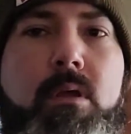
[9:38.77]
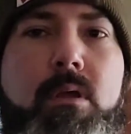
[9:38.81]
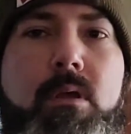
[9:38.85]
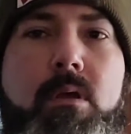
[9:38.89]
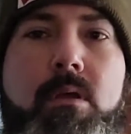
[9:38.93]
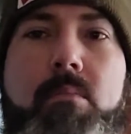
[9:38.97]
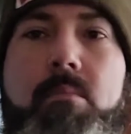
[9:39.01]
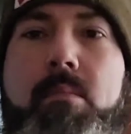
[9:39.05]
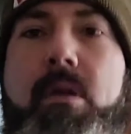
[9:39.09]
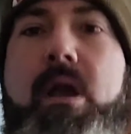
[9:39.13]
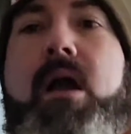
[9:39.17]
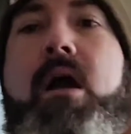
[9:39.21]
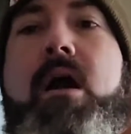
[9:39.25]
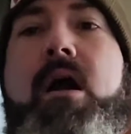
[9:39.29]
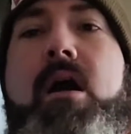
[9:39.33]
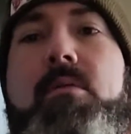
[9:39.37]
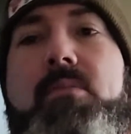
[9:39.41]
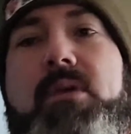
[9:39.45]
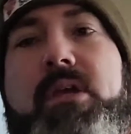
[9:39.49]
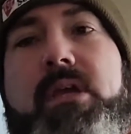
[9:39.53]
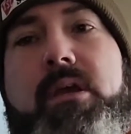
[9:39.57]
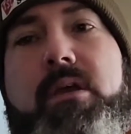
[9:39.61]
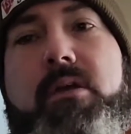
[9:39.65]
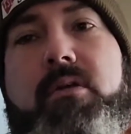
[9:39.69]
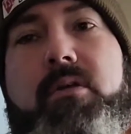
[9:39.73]
my
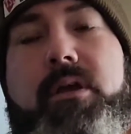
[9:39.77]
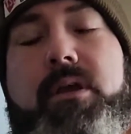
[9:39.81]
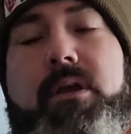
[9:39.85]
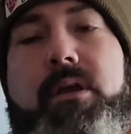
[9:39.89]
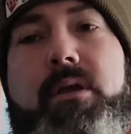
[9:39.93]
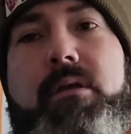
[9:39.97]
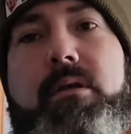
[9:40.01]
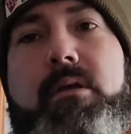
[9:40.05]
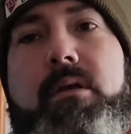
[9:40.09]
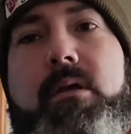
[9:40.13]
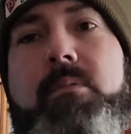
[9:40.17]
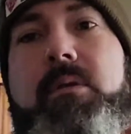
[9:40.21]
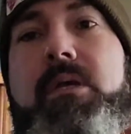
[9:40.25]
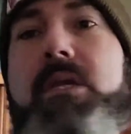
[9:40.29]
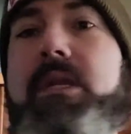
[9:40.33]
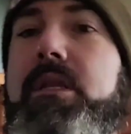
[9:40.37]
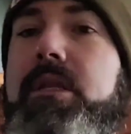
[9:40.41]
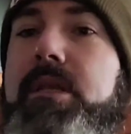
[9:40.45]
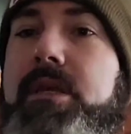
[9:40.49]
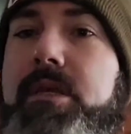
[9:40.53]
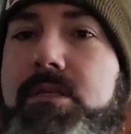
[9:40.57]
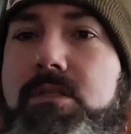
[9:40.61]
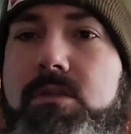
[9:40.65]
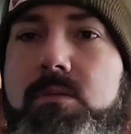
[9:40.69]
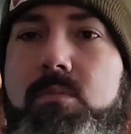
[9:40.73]
hobby area. I'm going to
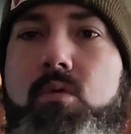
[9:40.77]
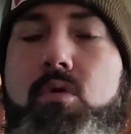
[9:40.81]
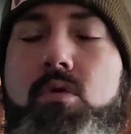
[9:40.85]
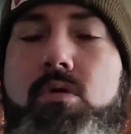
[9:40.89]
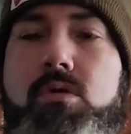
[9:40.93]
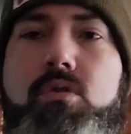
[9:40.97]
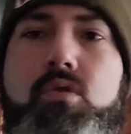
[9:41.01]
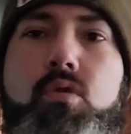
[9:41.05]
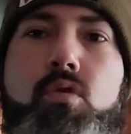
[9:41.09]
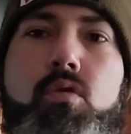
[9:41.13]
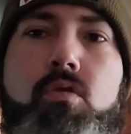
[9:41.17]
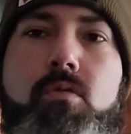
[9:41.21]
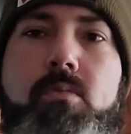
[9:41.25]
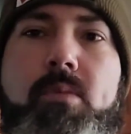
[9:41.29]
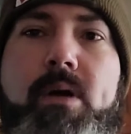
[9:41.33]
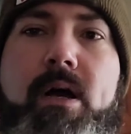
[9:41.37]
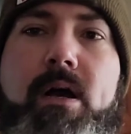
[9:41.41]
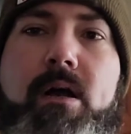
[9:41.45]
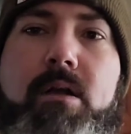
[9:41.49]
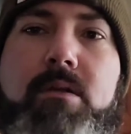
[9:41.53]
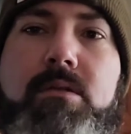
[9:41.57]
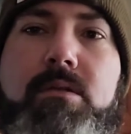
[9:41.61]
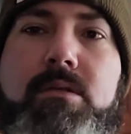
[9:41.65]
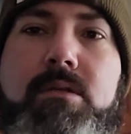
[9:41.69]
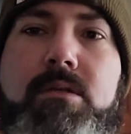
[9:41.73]
need some more
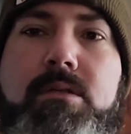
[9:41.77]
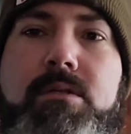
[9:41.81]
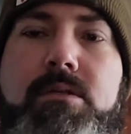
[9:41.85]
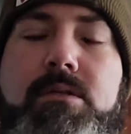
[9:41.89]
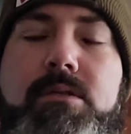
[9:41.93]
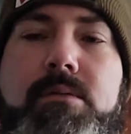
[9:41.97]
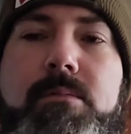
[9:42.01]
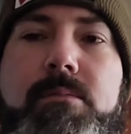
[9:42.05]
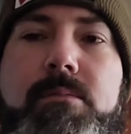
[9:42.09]
toolboxes.